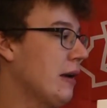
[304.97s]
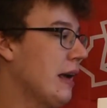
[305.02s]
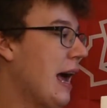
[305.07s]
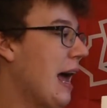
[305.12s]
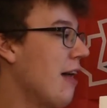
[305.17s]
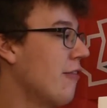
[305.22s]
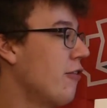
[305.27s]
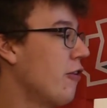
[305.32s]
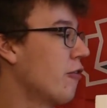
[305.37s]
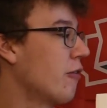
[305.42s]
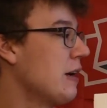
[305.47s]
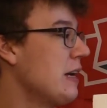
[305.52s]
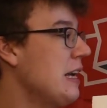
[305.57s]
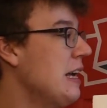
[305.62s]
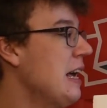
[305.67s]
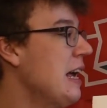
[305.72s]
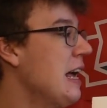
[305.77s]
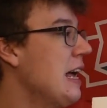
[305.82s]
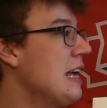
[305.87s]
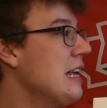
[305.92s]

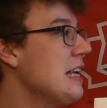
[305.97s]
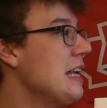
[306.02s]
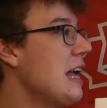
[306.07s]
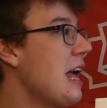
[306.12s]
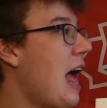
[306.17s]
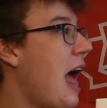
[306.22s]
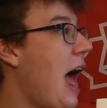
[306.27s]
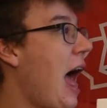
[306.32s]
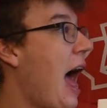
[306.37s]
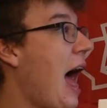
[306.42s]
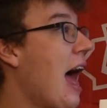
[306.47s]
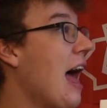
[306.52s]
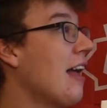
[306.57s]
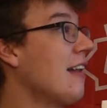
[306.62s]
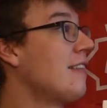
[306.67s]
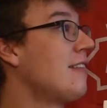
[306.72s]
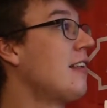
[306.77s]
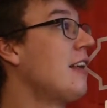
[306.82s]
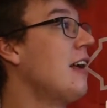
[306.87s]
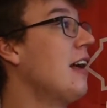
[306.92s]
Cavalry
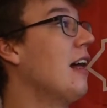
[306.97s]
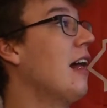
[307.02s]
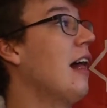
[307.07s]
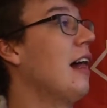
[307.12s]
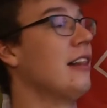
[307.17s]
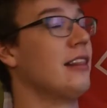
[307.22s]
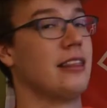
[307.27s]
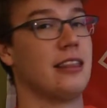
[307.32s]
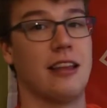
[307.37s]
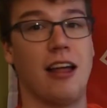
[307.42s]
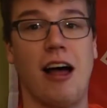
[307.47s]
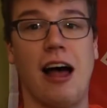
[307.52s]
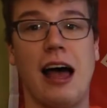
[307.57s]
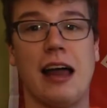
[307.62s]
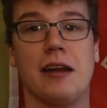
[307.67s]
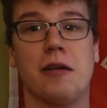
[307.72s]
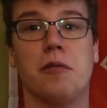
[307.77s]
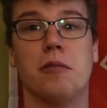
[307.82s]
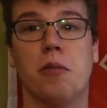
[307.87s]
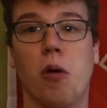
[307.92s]
has a
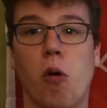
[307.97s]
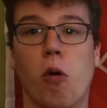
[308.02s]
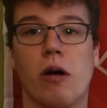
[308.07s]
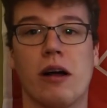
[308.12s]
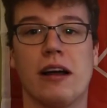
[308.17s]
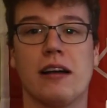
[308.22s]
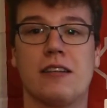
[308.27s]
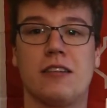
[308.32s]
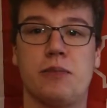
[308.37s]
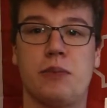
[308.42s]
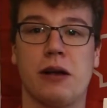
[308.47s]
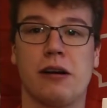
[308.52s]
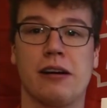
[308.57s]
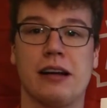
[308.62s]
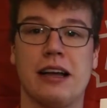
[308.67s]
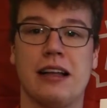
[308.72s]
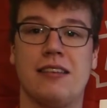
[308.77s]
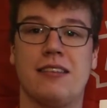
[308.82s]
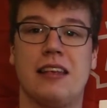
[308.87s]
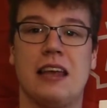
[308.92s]
lot more
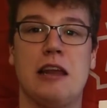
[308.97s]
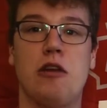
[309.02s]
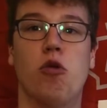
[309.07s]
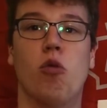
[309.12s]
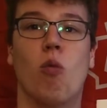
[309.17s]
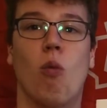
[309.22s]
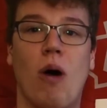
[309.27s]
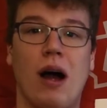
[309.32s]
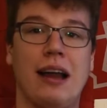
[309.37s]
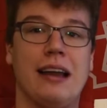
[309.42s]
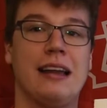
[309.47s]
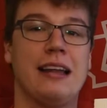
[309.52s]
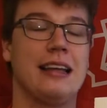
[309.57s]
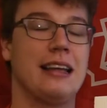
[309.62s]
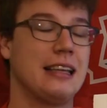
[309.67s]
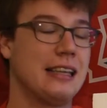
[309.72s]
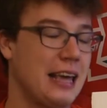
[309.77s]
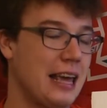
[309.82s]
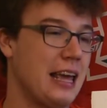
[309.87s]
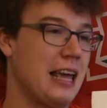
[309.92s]
experience in
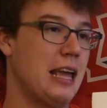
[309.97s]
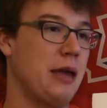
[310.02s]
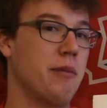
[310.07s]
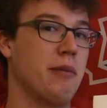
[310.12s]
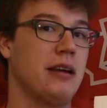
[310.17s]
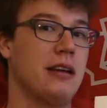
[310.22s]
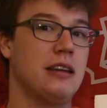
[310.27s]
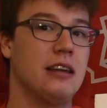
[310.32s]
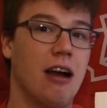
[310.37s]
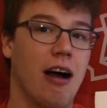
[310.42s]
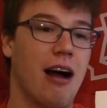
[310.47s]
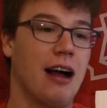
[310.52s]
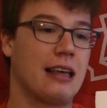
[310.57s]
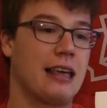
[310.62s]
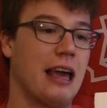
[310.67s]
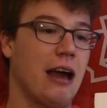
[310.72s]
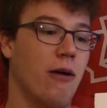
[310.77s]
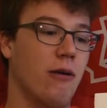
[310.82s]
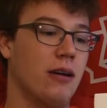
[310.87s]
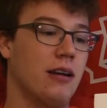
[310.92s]
one-game
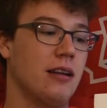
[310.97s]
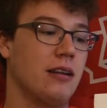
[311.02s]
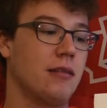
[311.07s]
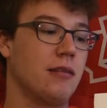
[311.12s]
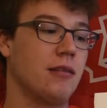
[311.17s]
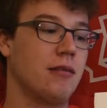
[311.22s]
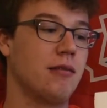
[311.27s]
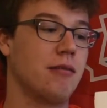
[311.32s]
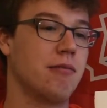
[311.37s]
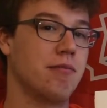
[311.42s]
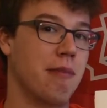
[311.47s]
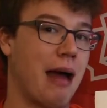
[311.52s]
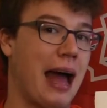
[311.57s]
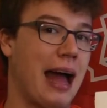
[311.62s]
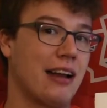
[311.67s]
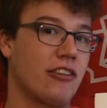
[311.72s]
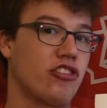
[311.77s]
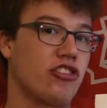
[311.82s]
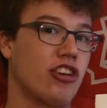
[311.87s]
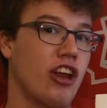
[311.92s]
knockout
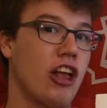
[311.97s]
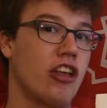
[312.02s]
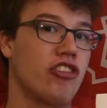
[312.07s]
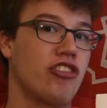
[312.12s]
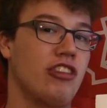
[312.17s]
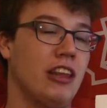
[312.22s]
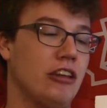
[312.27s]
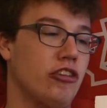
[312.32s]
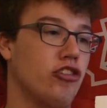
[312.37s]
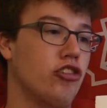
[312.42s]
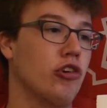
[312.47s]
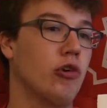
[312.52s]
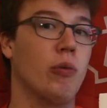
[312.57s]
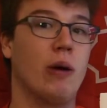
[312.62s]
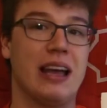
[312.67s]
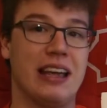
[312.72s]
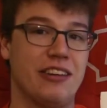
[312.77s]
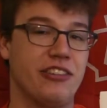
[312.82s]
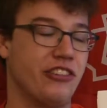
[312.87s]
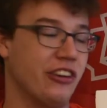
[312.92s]
match
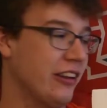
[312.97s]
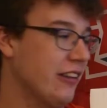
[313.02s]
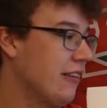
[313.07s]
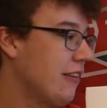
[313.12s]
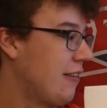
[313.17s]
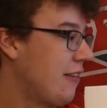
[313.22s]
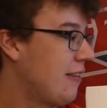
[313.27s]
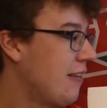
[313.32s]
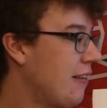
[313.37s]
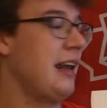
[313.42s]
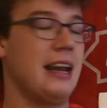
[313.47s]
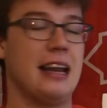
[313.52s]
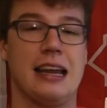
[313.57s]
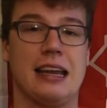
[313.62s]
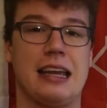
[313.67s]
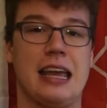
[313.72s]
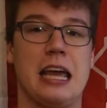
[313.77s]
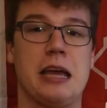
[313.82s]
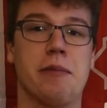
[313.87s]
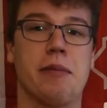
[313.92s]
situations. And in
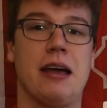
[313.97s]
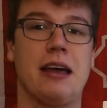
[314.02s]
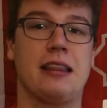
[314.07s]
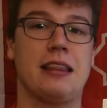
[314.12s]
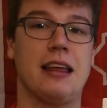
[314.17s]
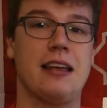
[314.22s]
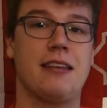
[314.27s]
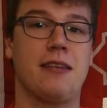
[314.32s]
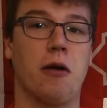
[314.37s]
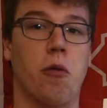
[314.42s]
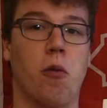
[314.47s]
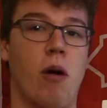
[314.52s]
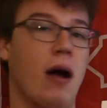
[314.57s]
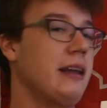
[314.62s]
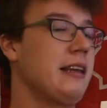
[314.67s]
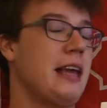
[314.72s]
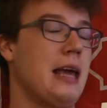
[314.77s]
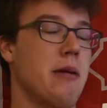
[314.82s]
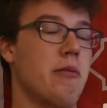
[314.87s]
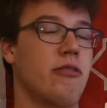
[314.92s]
a game like this, a
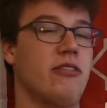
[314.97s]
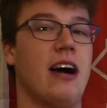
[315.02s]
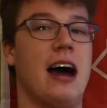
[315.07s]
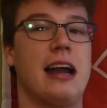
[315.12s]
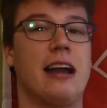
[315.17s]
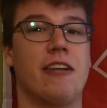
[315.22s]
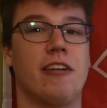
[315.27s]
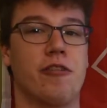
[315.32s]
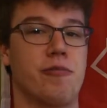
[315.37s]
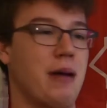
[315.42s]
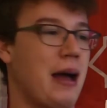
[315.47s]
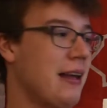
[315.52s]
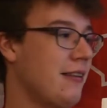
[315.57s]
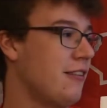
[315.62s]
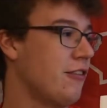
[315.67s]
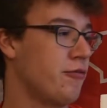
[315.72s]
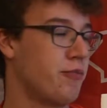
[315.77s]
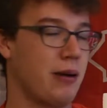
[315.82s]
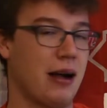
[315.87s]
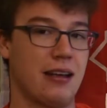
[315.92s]
one-game final of
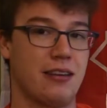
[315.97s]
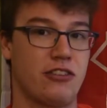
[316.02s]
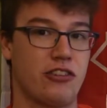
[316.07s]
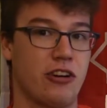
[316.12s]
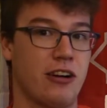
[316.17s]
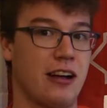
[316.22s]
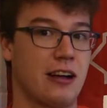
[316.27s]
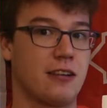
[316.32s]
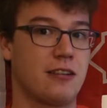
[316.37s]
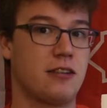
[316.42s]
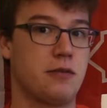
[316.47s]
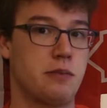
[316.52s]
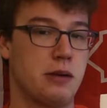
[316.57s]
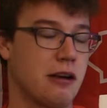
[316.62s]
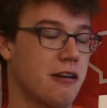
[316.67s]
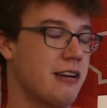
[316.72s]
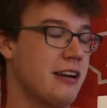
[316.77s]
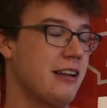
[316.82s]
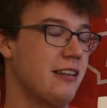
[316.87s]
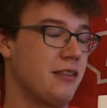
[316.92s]
massive pressure,
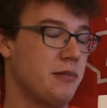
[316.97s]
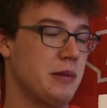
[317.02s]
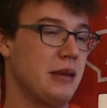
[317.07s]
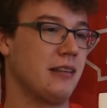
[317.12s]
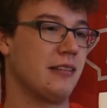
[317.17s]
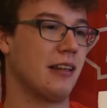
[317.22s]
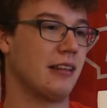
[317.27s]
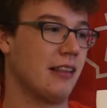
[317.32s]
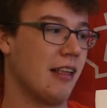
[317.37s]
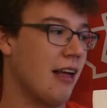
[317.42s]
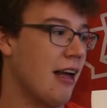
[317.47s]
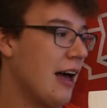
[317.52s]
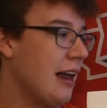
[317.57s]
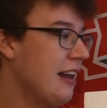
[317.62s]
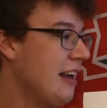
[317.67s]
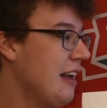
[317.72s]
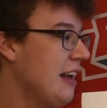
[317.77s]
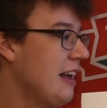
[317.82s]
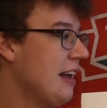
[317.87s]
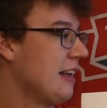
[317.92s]
experience means a
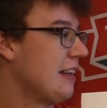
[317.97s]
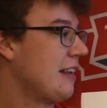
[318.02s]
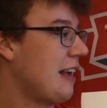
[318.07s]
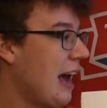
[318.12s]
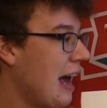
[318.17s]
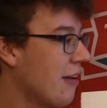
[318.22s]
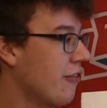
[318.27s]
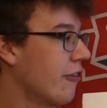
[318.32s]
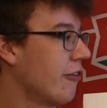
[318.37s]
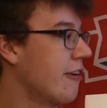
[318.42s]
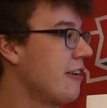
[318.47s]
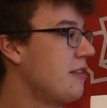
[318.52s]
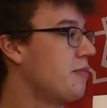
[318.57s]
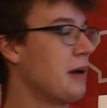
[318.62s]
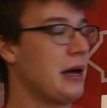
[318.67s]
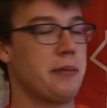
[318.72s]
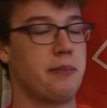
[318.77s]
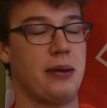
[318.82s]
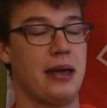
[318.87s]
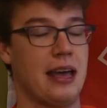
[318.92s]
lot. Cavalry's
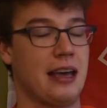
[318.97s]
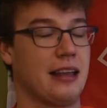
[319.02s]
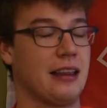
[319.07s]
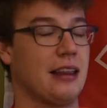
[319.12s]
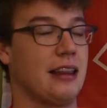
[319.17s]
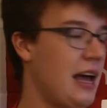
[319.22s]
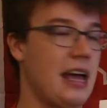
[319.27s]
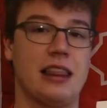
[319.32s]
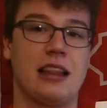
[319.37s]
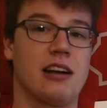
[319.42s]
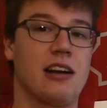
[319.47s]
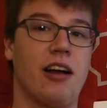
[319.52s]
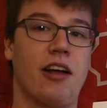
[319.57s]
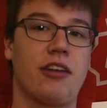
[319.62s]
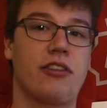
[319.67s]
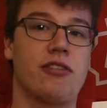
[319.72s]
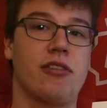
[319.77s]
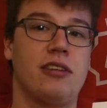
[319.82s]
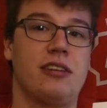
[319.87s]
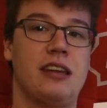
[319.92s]
my pick, and they're
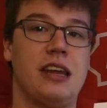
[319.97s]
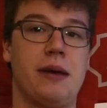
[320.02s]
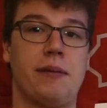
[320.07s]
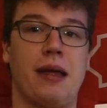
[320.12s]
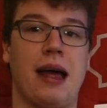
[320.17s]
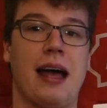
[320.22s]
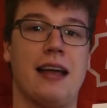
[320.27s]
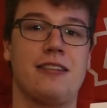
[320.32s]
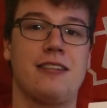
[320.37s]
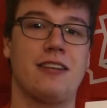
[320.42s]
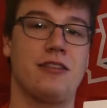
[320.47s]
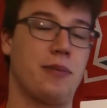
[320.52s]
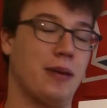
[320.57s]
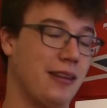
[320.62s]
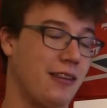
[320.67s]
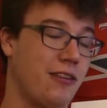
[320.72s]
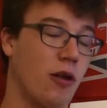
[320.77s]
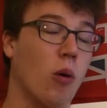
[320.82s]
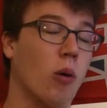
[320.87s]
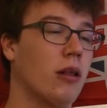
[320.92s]
also a team that has just
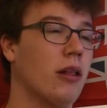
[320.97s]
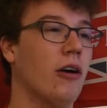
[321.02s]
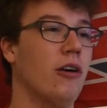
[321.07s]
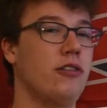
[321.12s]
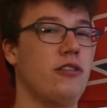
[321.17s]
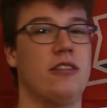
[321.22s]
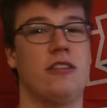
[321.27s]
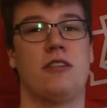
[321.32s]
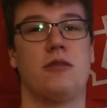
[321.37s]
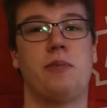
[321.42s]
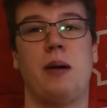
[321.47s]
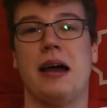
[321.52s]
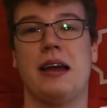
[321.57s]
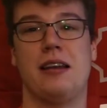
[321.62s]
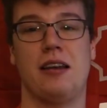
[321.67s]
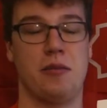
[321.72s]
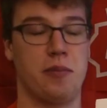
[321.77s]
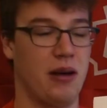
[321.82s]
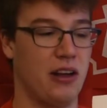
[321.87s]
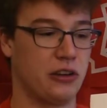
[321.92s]
been so close and
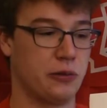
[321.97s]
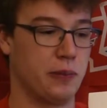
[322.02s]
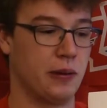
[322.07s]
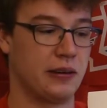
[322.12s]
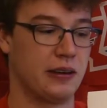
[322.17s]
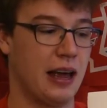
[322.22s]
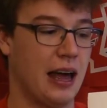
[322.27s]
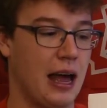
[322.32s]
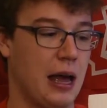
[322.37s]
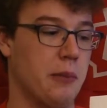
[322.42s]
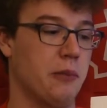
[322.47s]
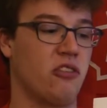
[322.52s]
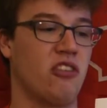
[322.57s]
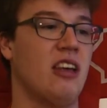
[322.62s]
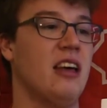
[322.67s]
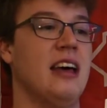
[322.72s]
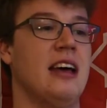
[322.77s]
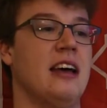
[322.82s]
spited multiple times.